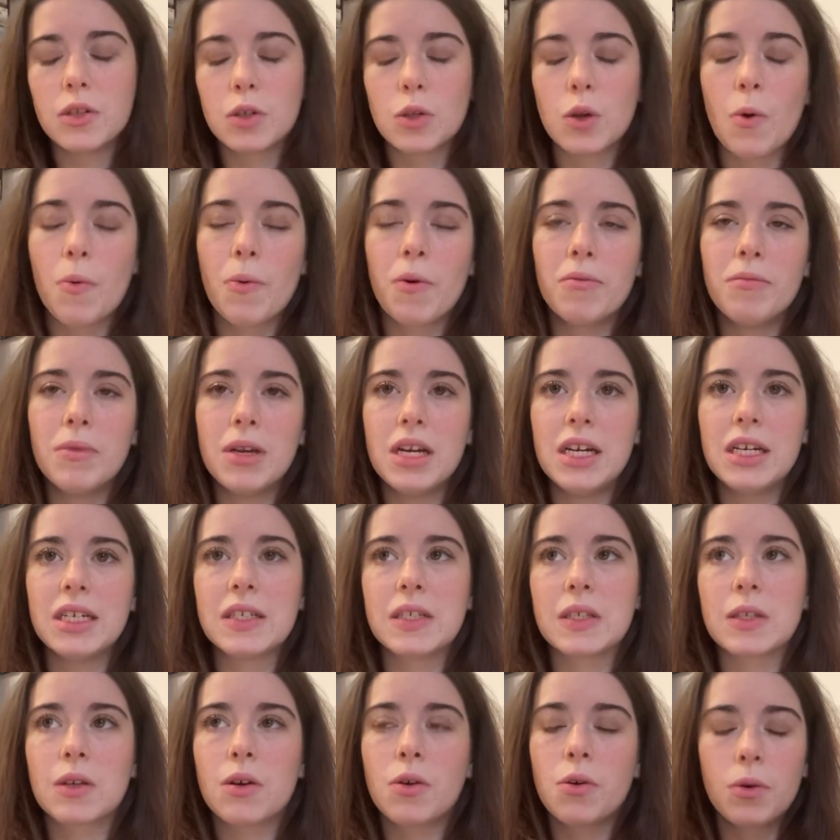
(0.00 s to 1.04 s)
So for me, it
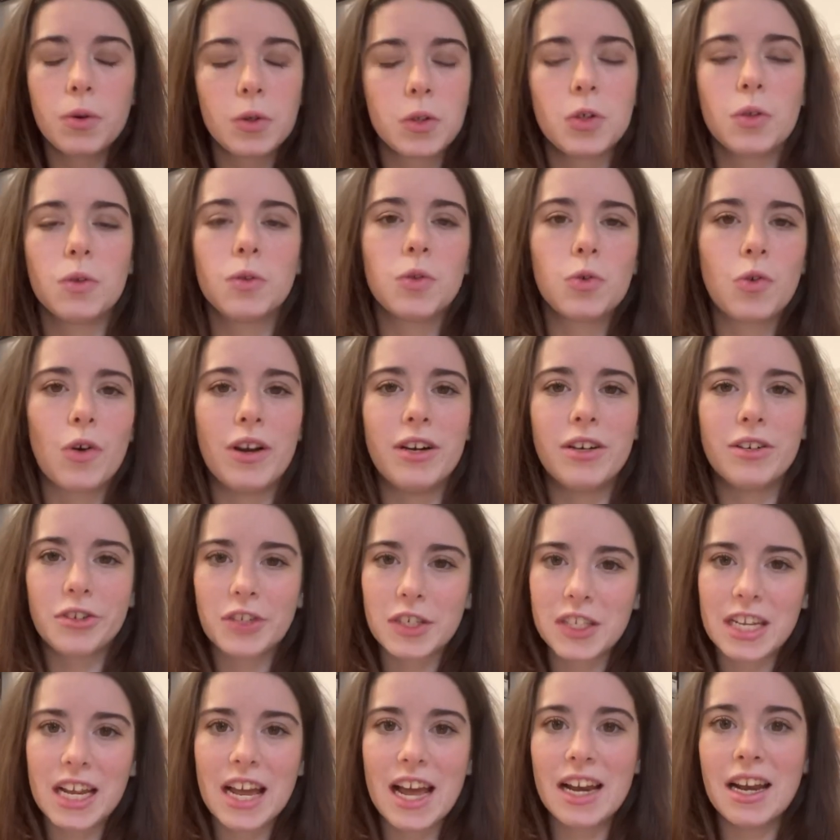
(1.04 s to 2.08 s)
is crucial to
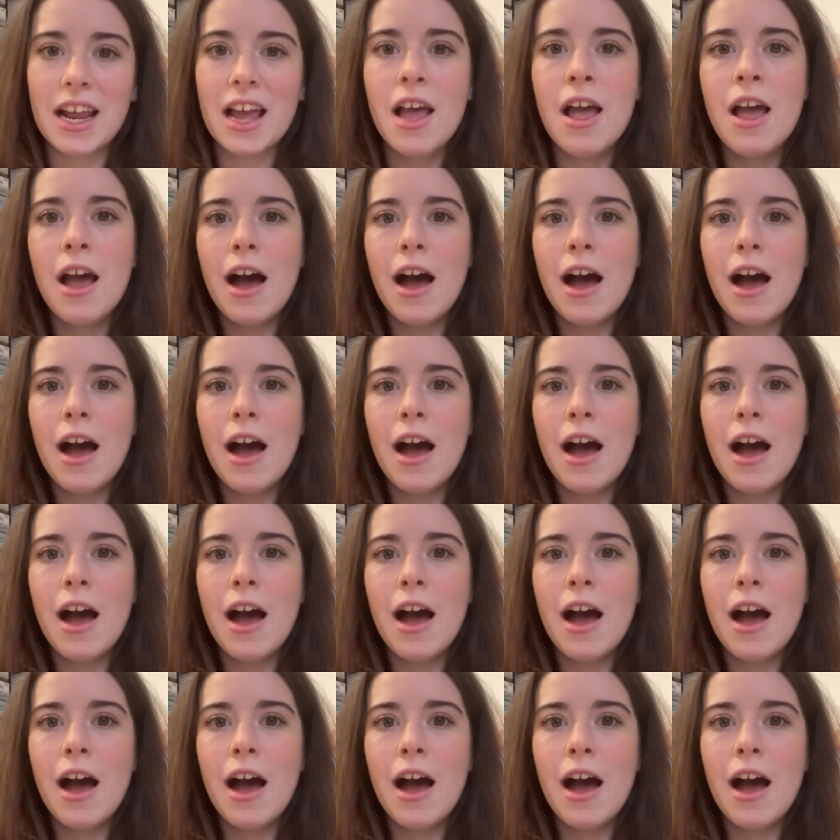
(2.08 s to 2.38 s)
understand